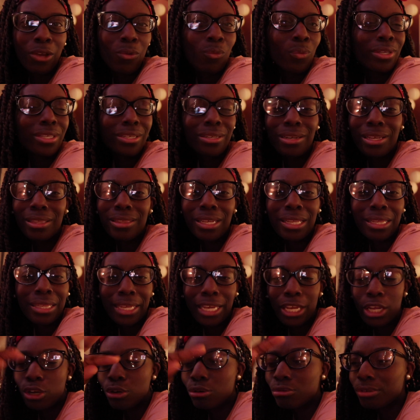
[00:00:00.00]
It wasn't nothing
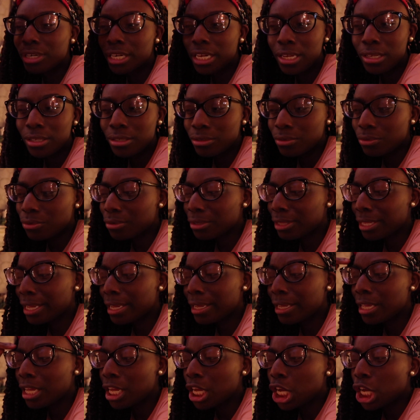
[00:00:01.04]
like crazy or
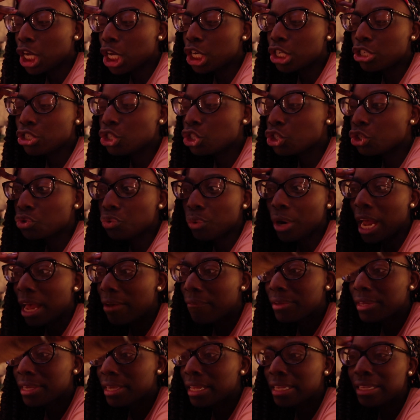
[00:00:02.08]
like
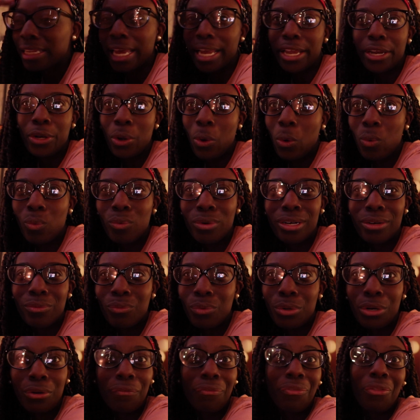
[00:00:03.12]
extravagant, like no one
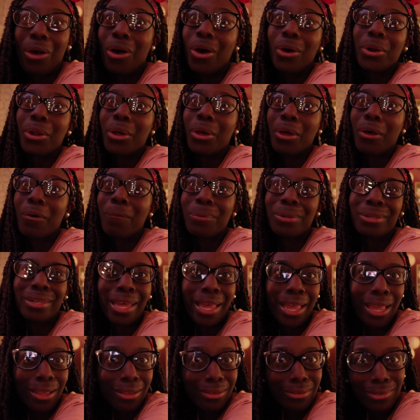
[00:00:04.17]
would have thought of, but
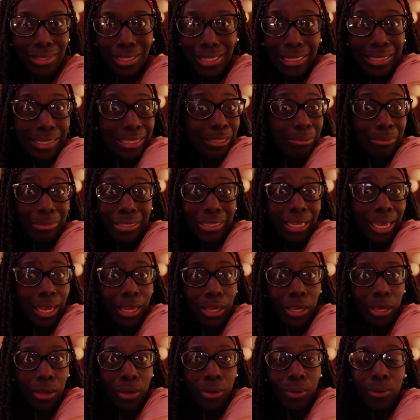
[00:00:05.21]
like just some
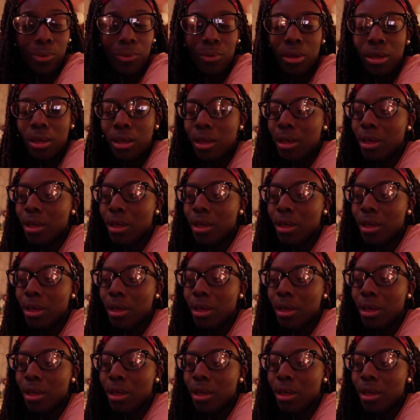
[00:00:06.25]
psycho.